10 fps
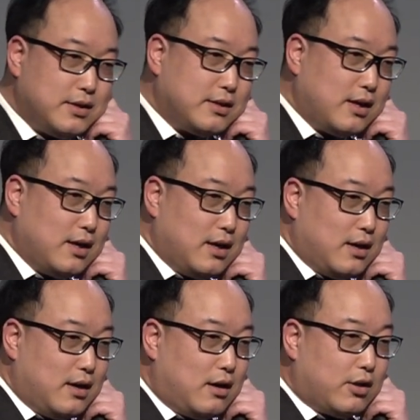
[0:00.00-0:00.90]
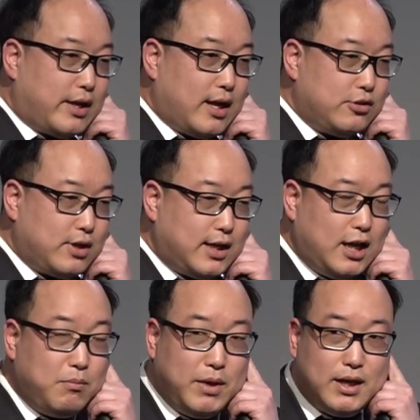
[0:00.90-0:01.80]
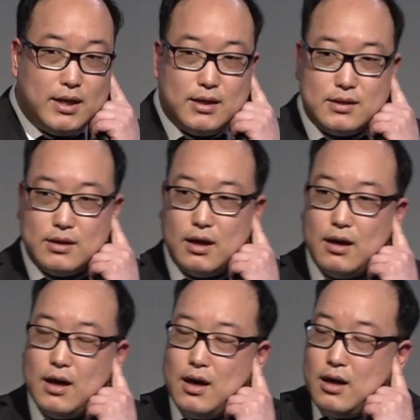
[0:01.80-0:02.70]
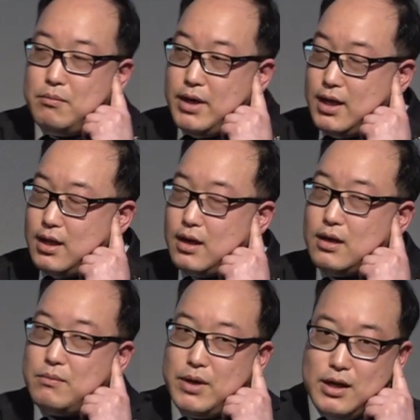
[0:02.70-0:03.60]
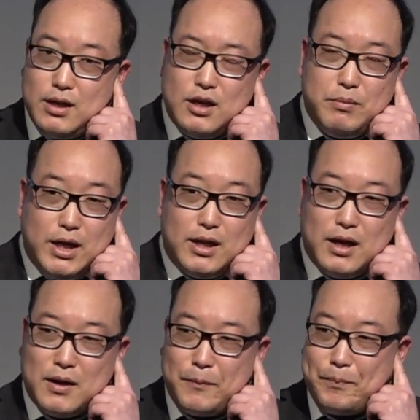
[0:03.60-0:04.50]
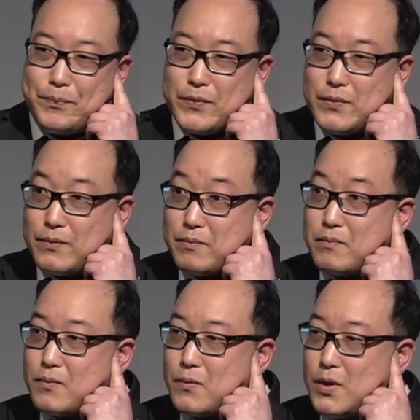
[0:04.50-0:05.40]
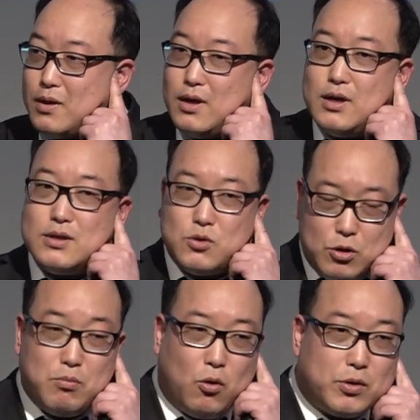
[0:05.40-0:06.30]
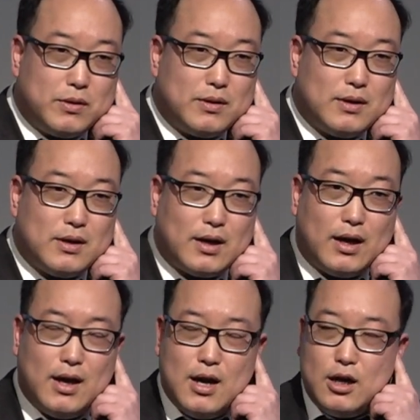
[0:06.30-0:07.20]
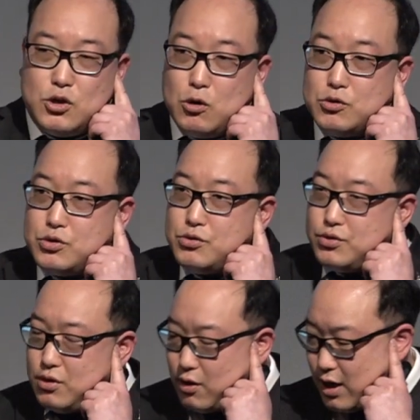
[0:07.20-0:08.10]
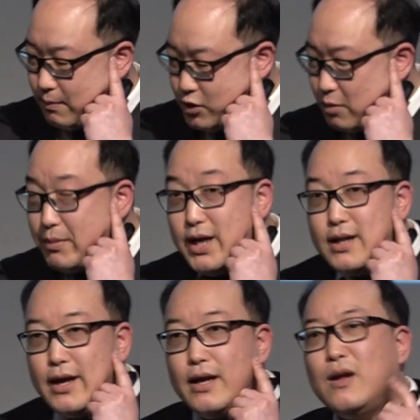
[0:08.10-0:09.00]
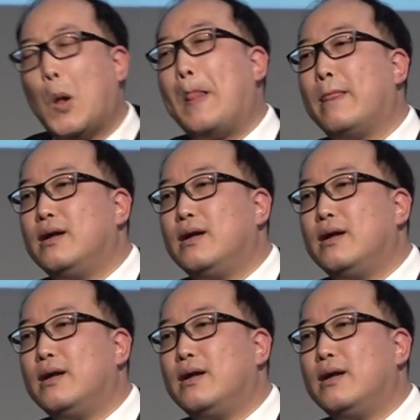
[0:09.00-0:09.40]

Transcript: Third, attend to the team meetings. Okay? Meeting. So important. Okay? Those who do not come to the meeting,